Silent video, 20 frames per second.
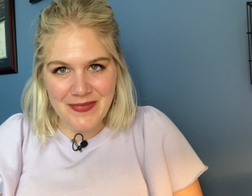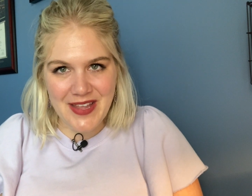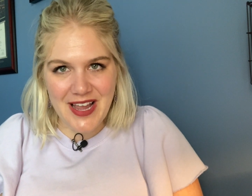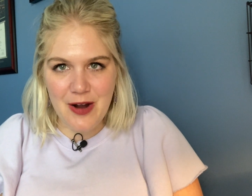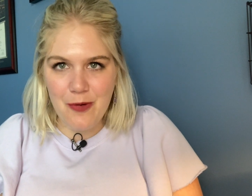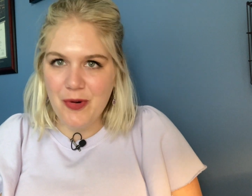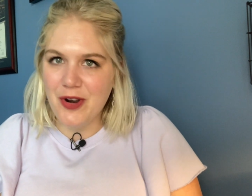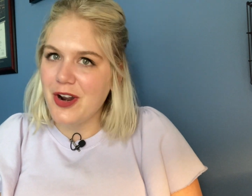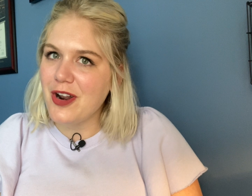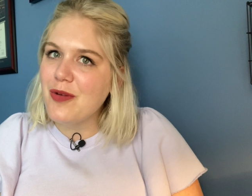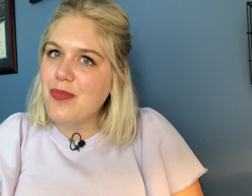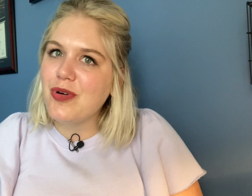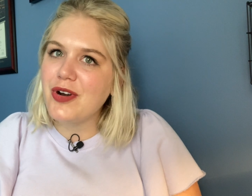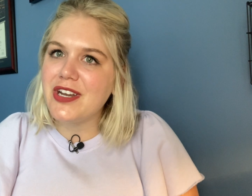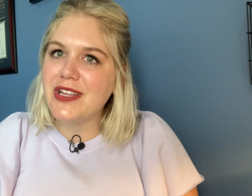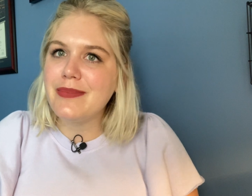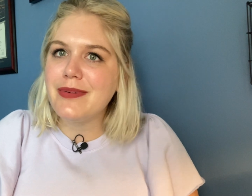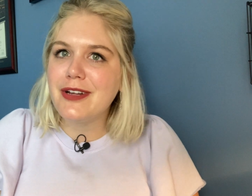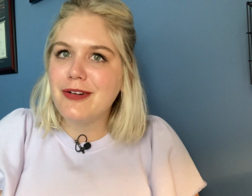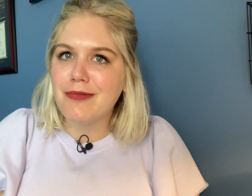I went on a
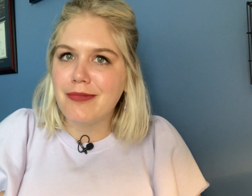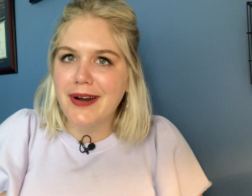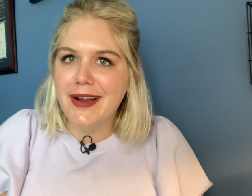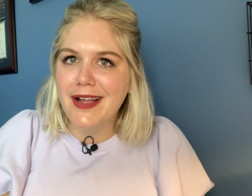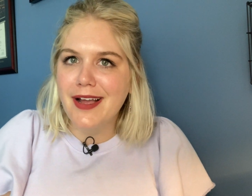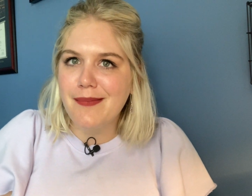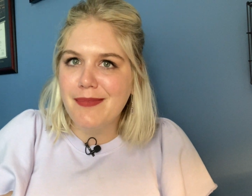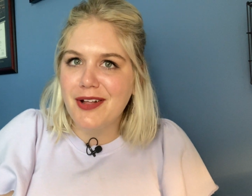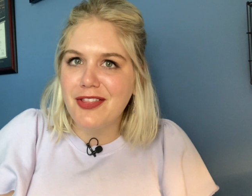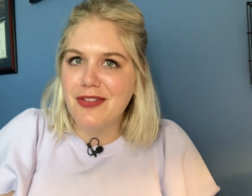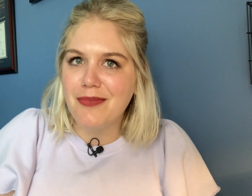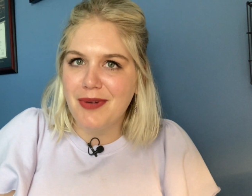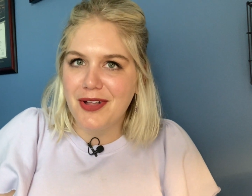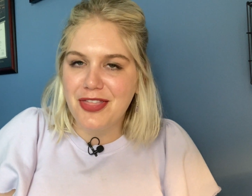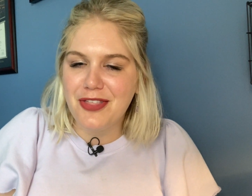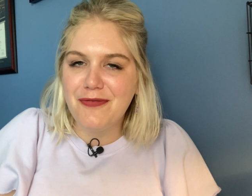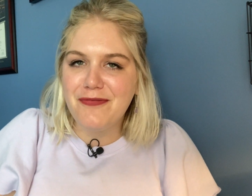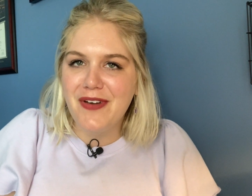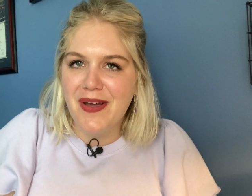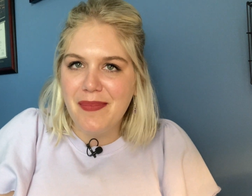pretty big rant about the
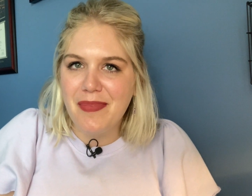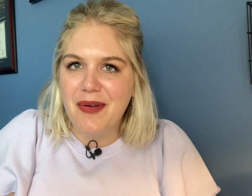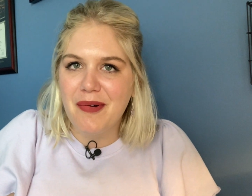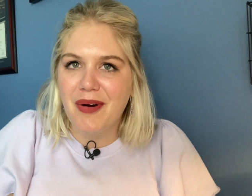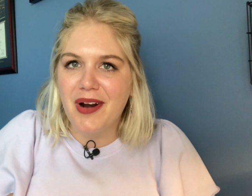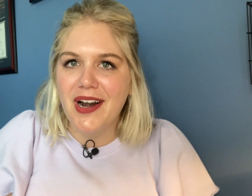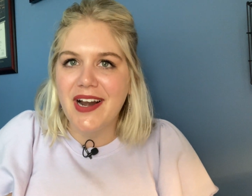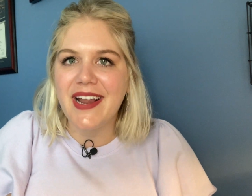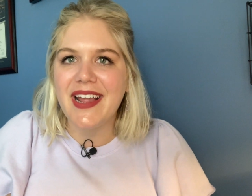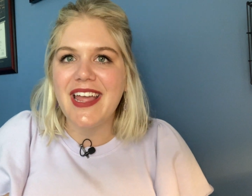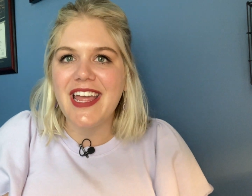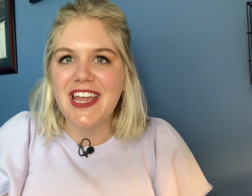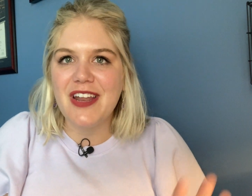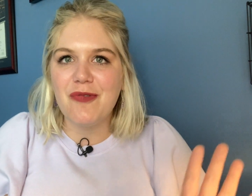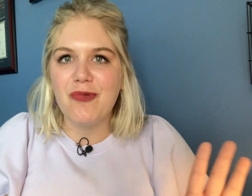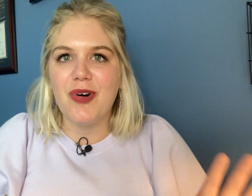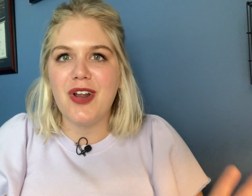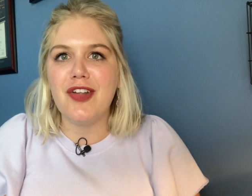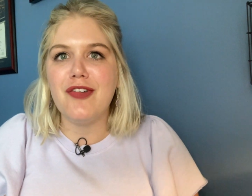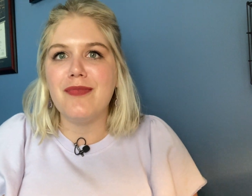month of February
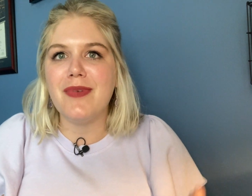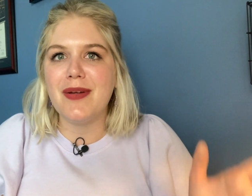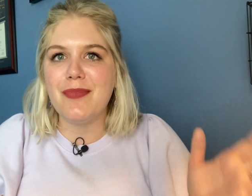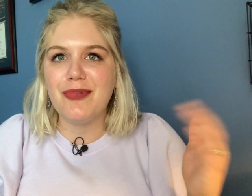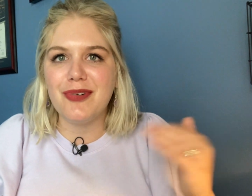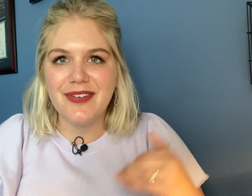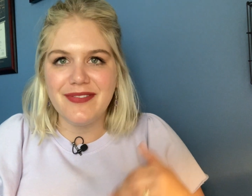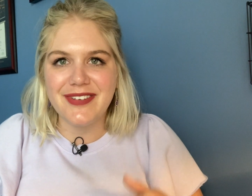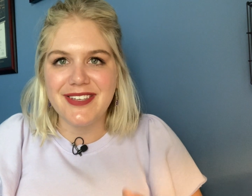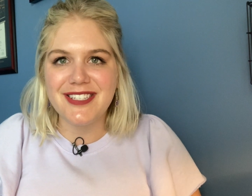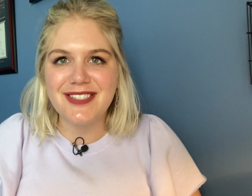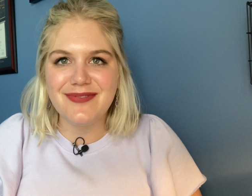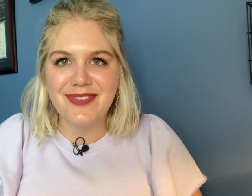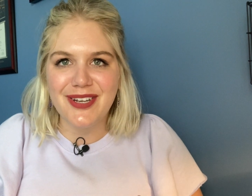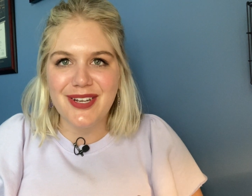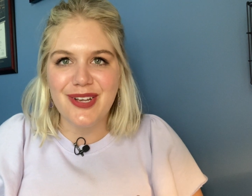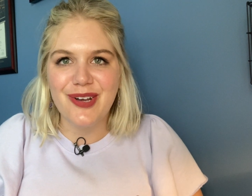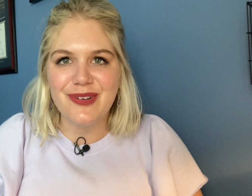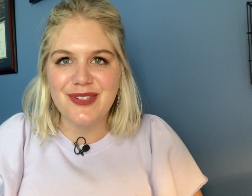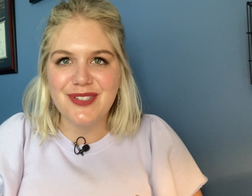in one of my previous
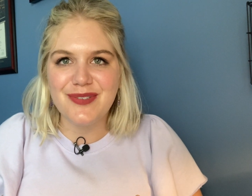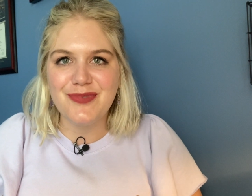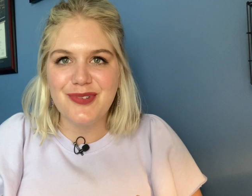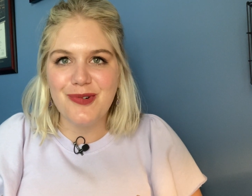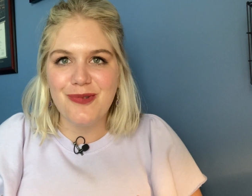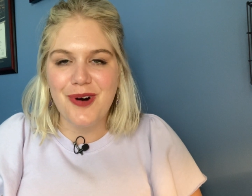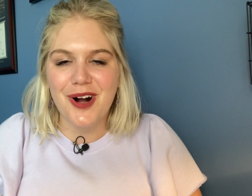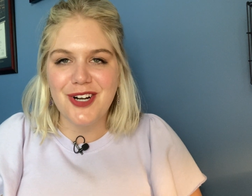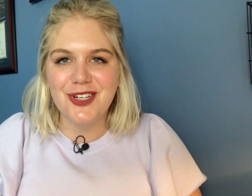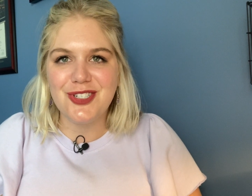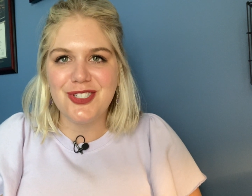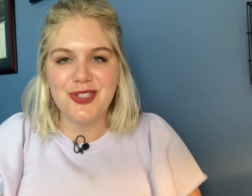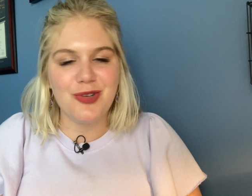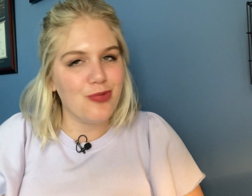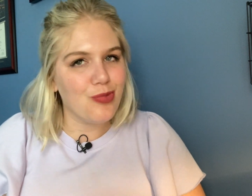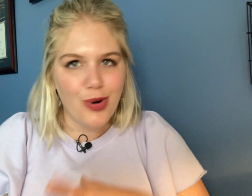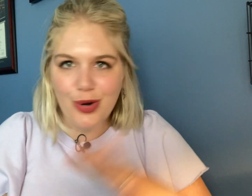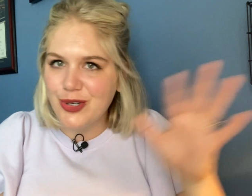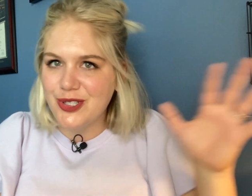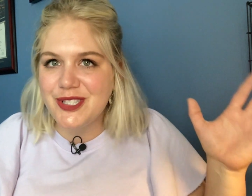videos. If you watch the
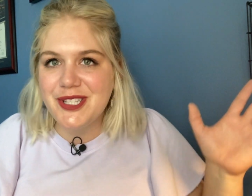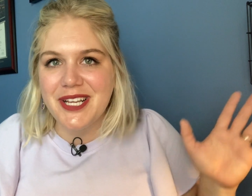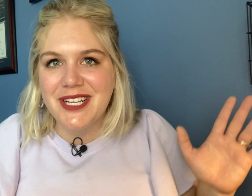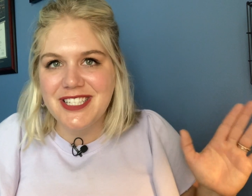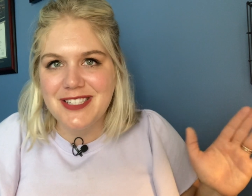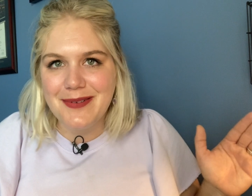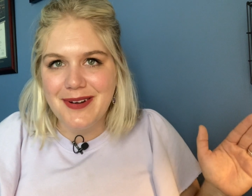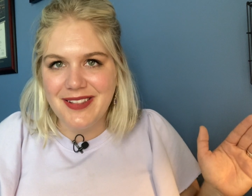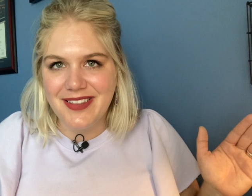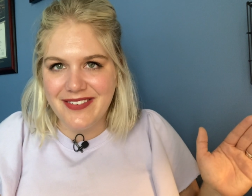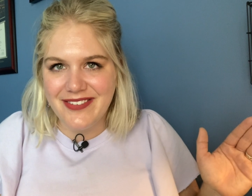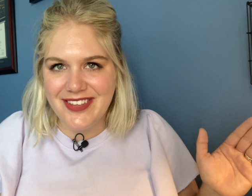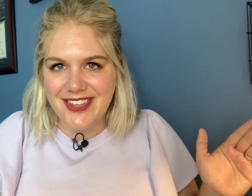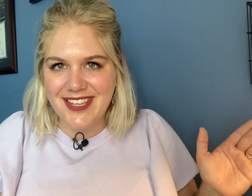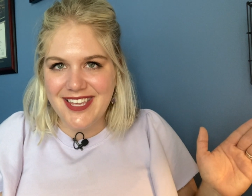worst things about living in